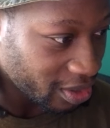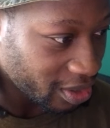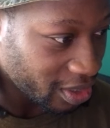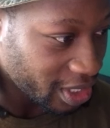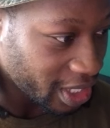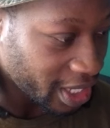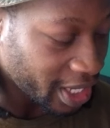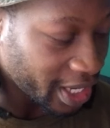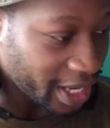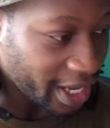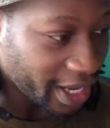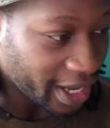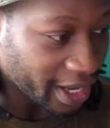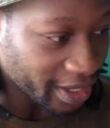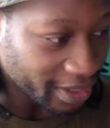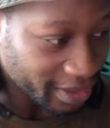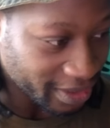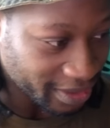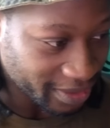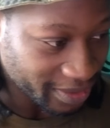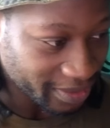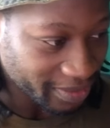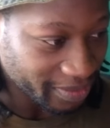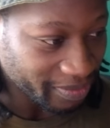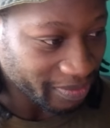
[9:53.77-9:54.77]
aha,
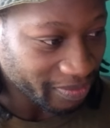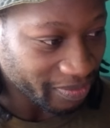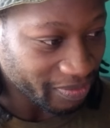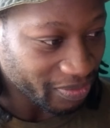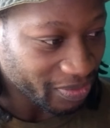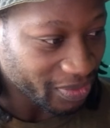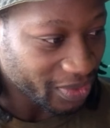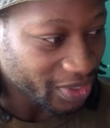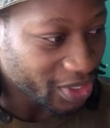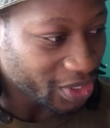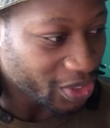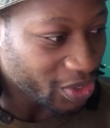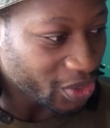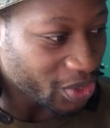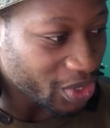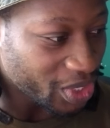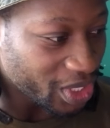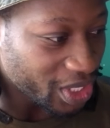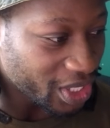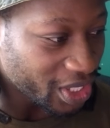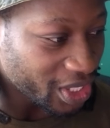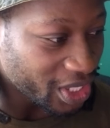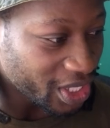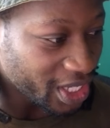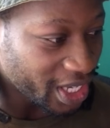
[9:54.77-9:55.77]
you
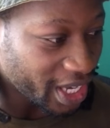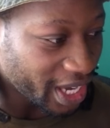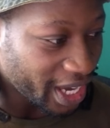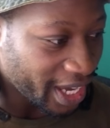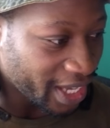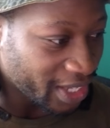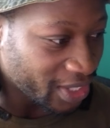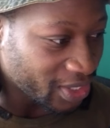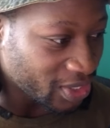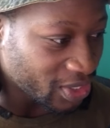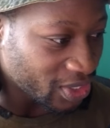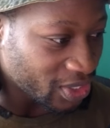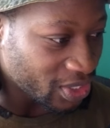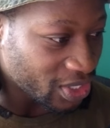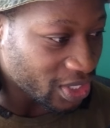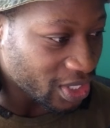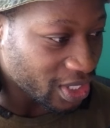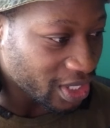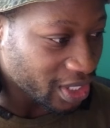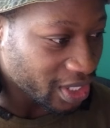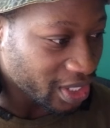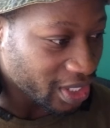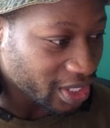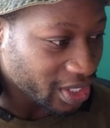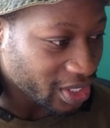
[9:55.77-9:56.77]
see the end
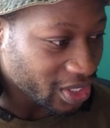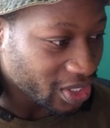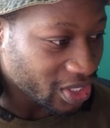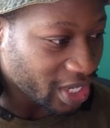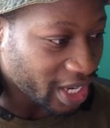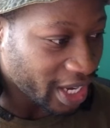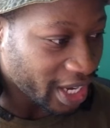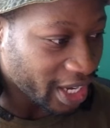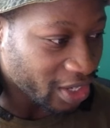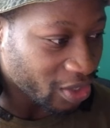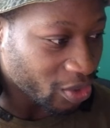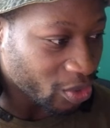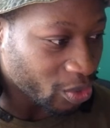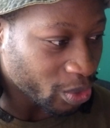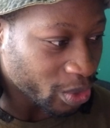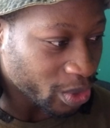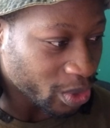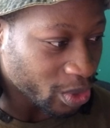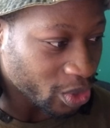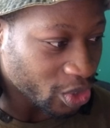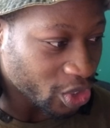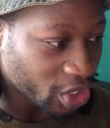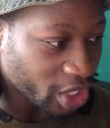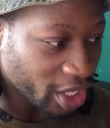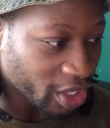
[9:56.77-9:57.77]
tag also
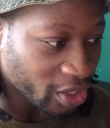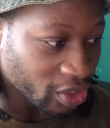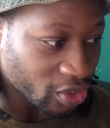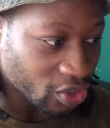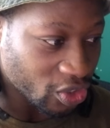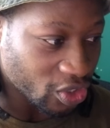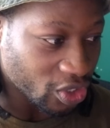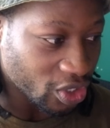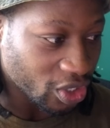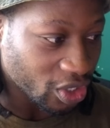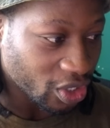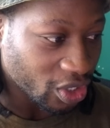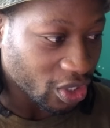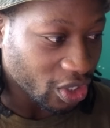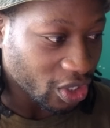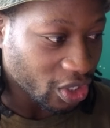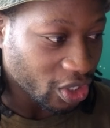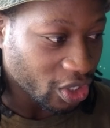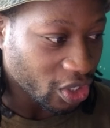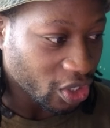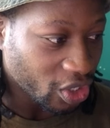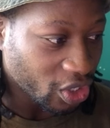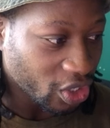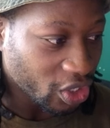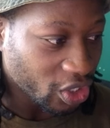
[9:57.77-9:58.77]
changed.
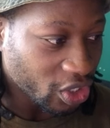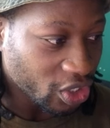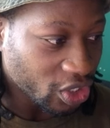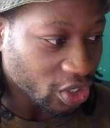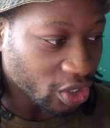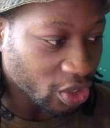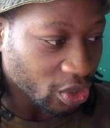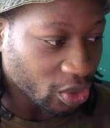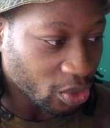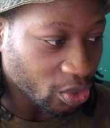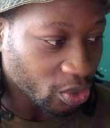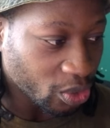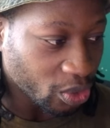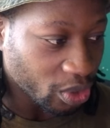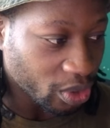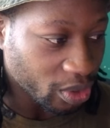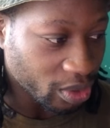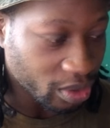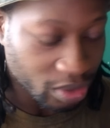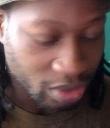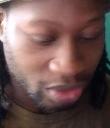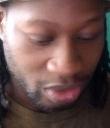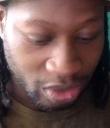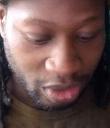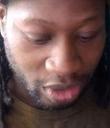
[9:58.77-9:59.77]
So
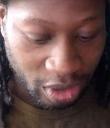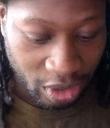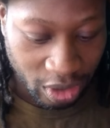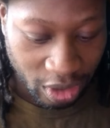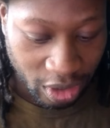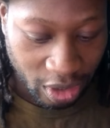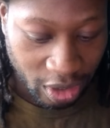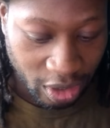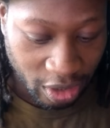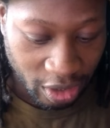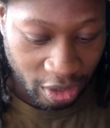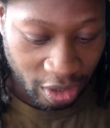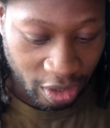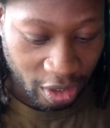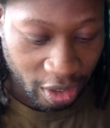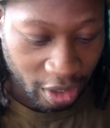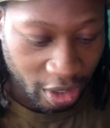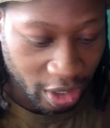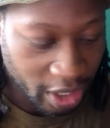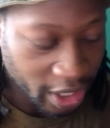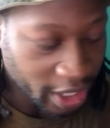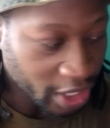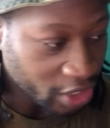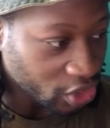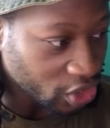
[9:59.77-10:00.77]

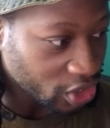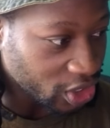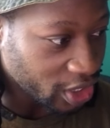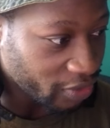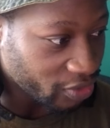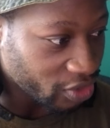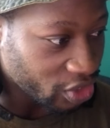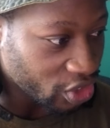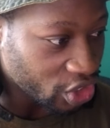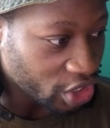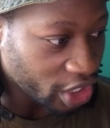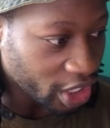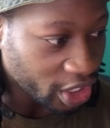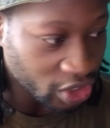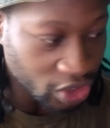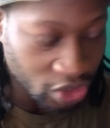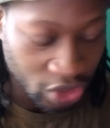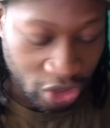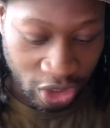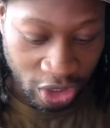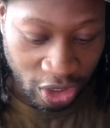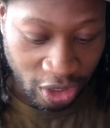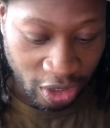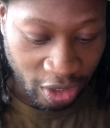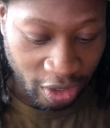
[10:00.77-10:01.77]
I just have to change
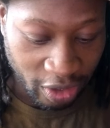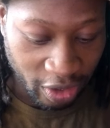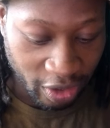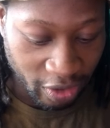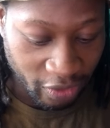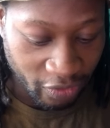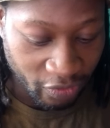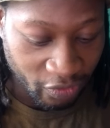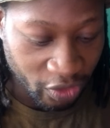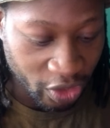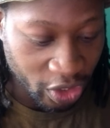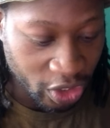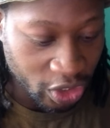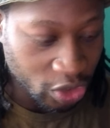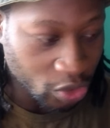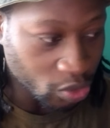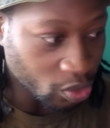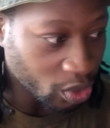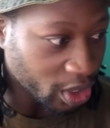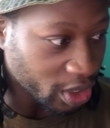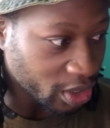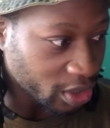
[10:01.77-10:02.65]
the first one,